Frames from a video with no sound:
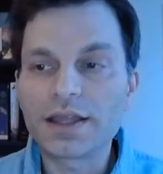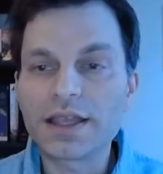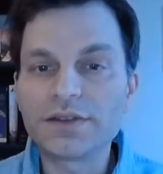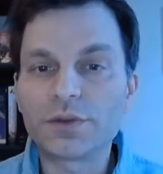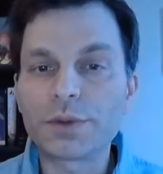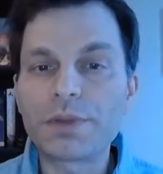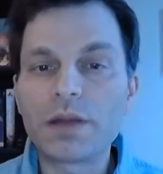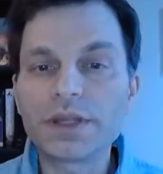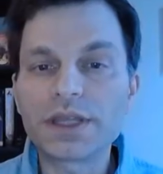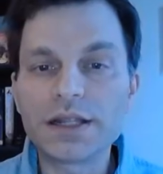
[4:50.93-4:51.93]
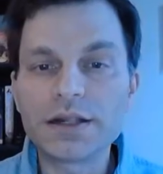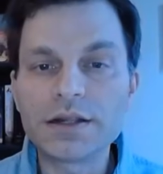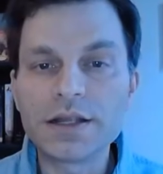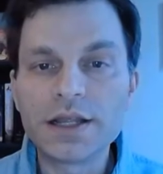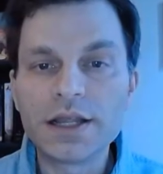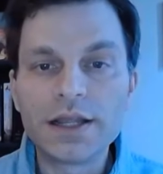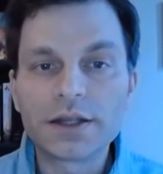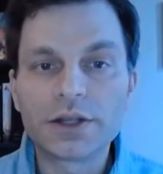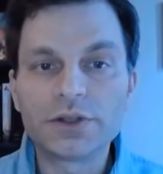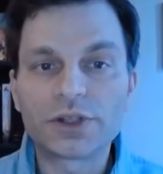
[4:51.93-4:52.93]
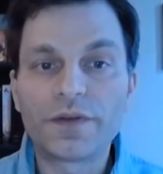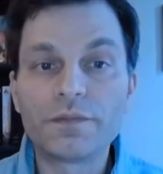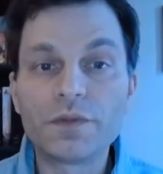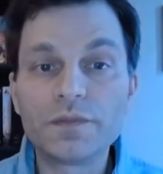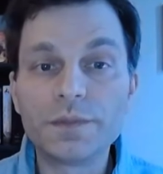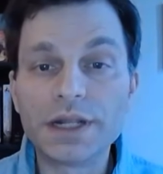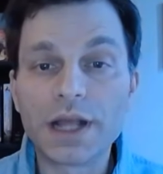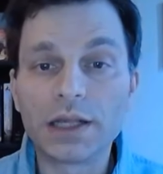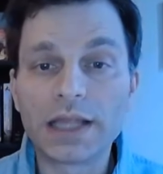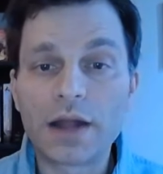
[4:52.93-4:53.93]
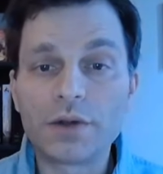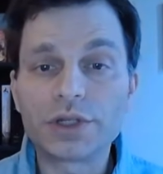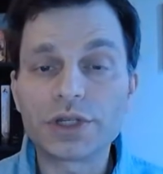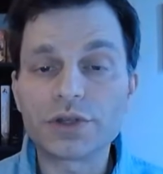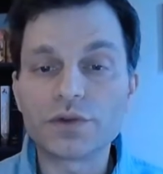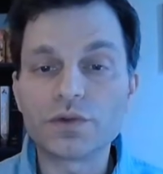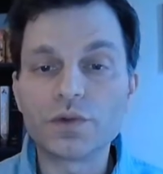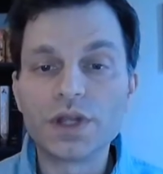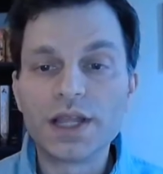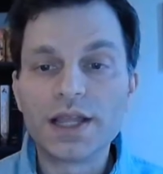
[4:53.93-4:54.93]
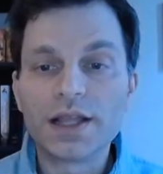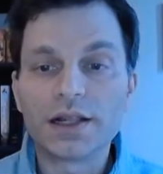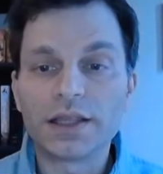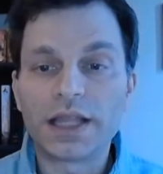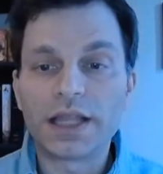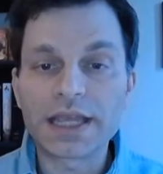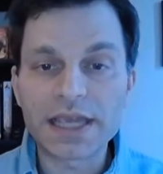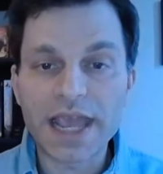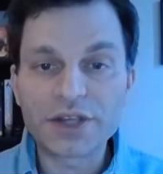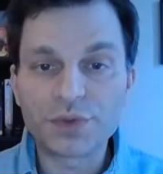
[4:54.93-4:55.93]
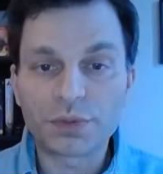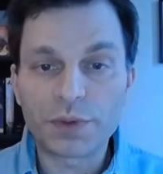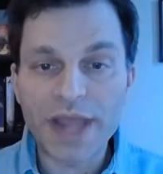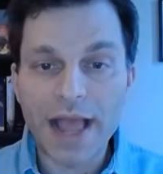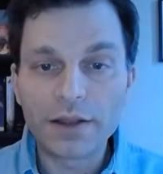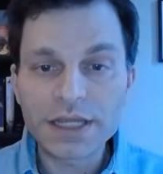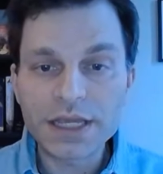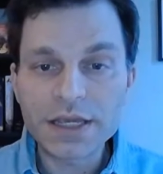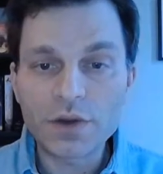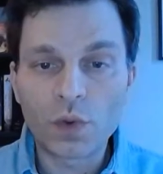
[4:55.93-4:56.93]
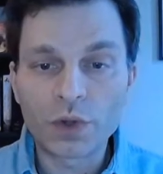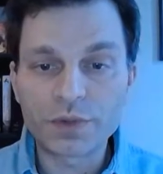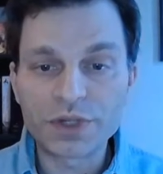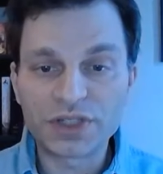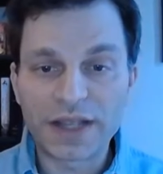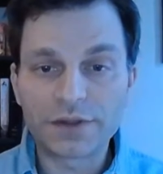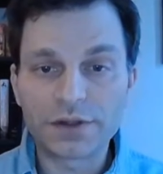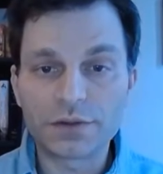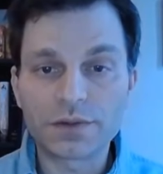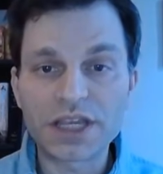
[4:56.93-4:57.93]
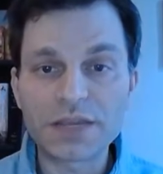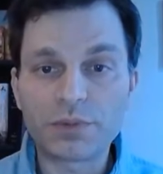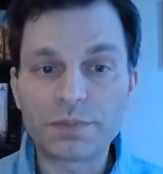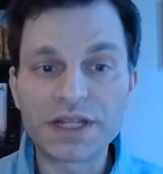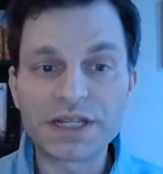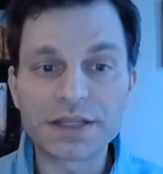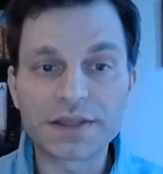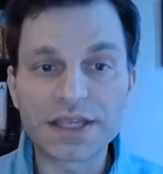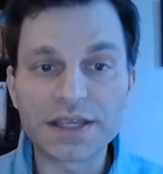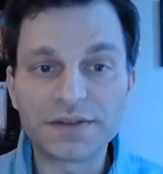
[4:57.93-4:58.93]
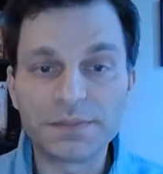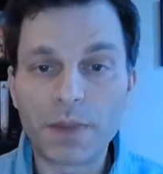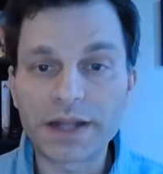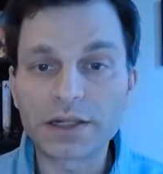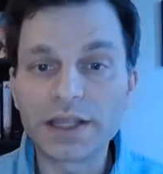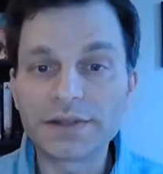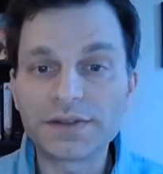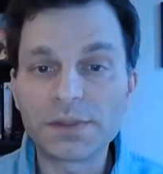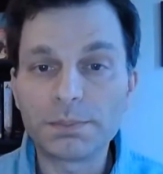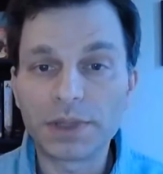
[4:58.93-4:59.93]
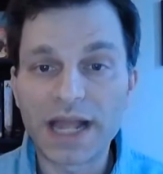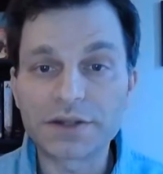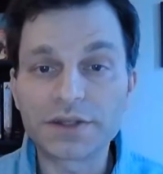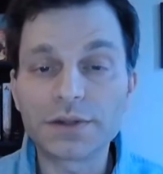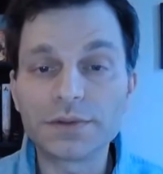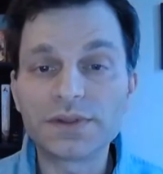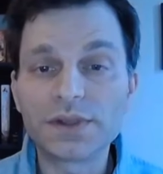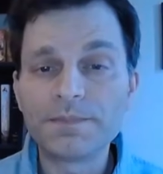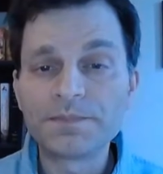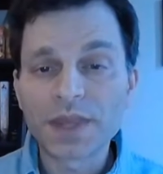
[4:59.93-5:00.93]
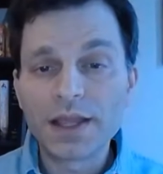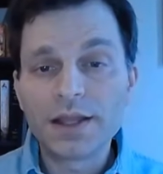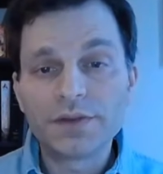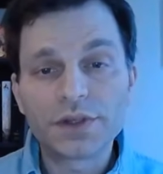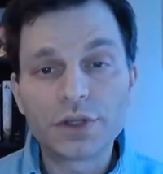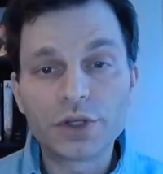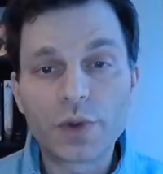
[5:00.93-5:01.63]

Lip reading: the Republican conservative movement allowed to like engage with reality, or do we just have to keep repeating these mindless platitudes? It's a good